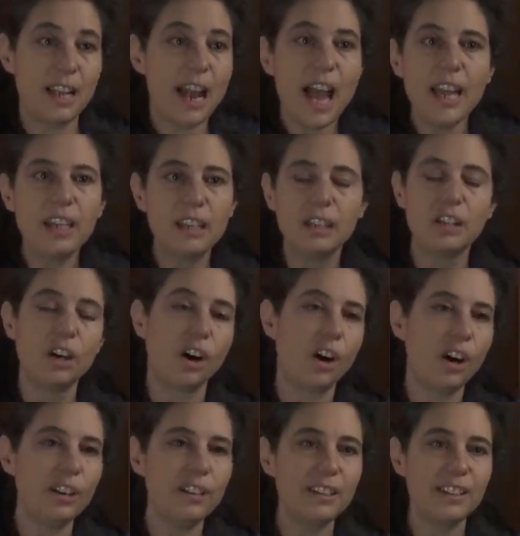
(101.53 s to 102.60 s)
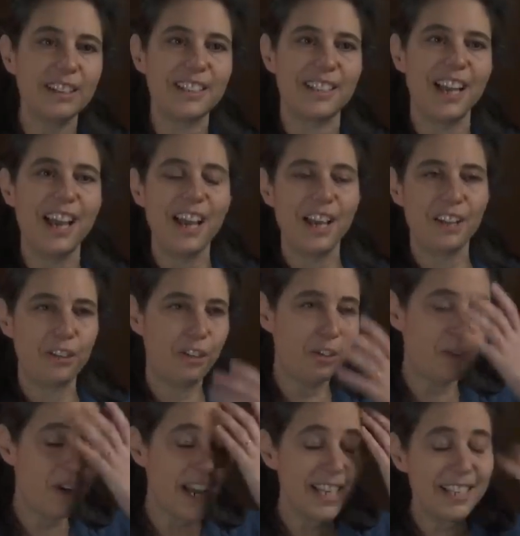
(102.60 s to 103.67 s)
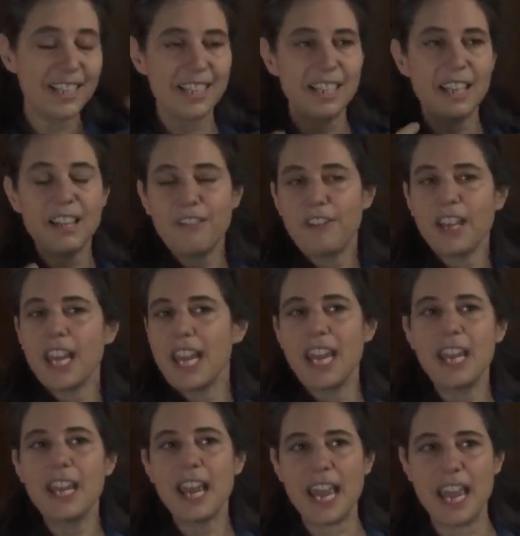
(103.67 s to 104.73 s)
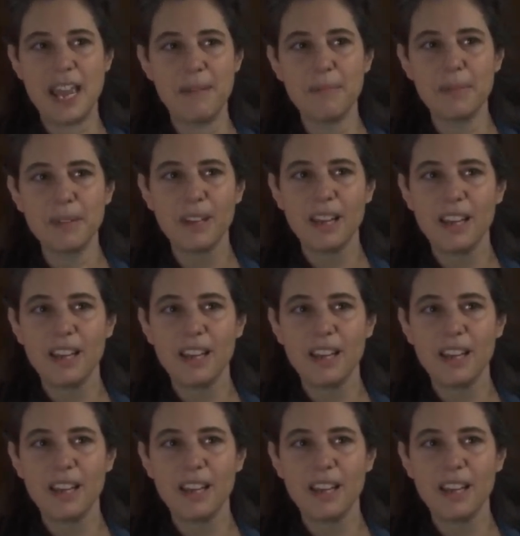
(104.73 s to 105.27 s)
like God, he's, the Christ is living in him.